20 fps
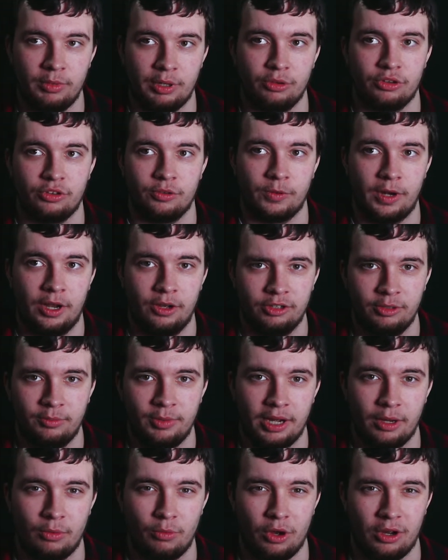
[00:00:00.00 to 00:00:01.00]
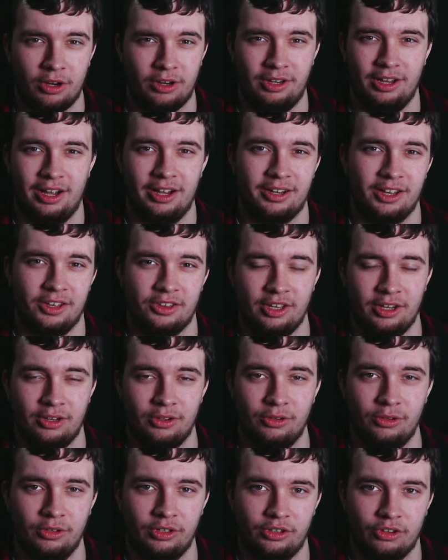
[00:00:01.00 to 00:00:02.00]
I was surrounded by what I guess I
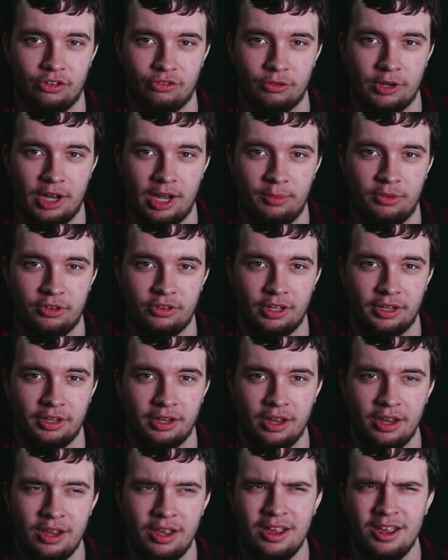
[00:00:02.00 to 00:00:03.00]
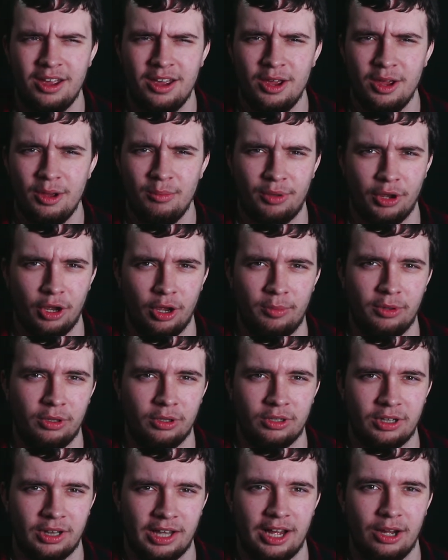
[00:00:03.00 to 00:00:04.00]
could only describe as like
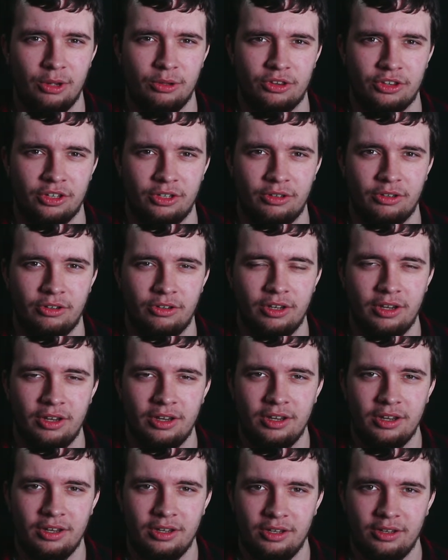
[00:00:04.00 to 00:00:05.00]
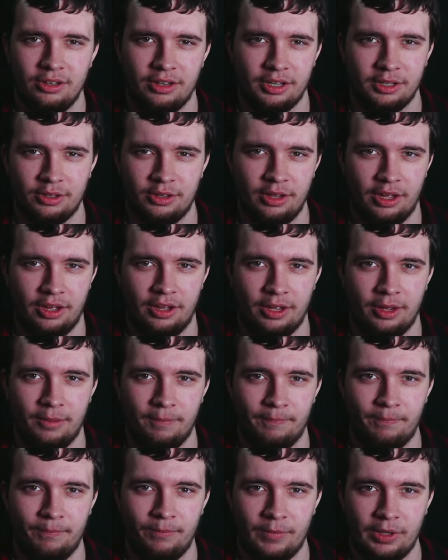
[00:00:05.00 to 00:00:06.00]
purple clouds and like
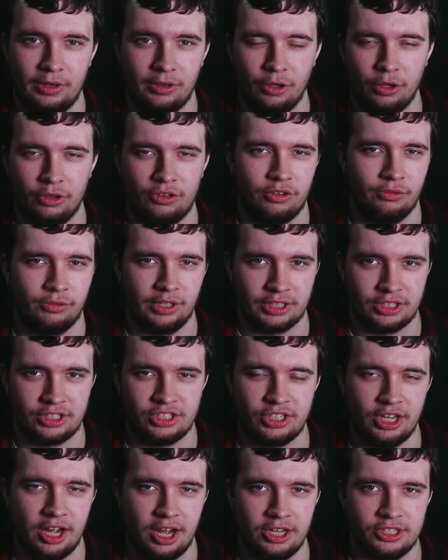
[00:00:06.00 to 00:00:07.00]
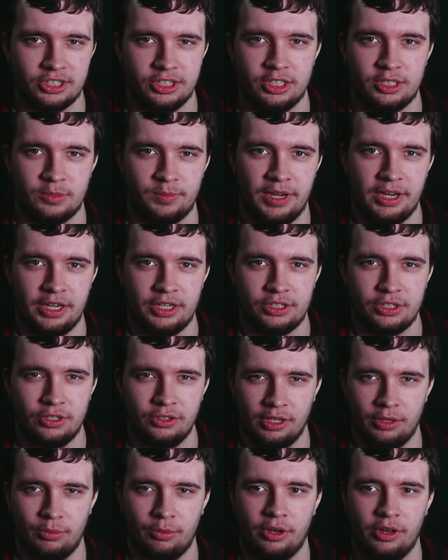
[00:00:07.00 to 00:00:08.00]
lots of like stars in space. You
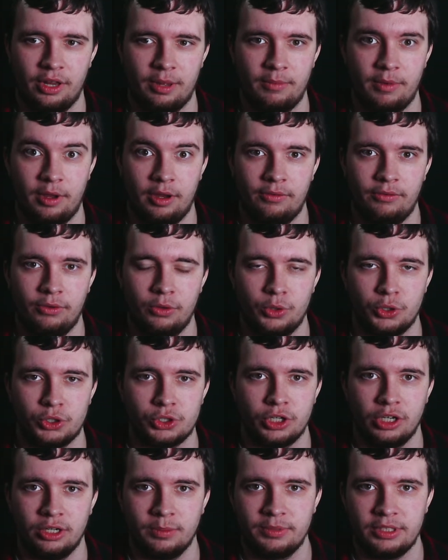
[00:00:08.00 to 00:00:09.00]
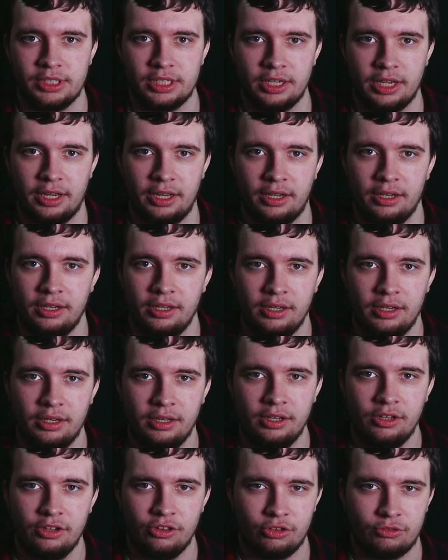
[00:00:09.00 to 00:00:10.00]
know, like one of them photoshopped
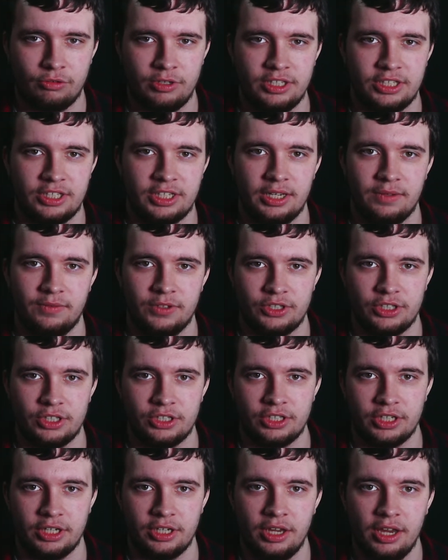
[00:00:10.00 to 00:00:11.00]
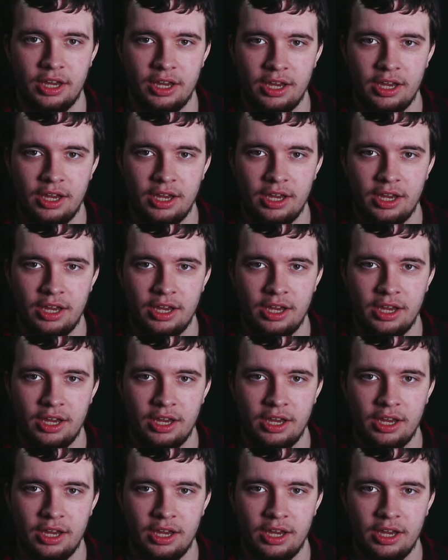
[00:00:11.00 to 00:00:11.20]
screensavers you see.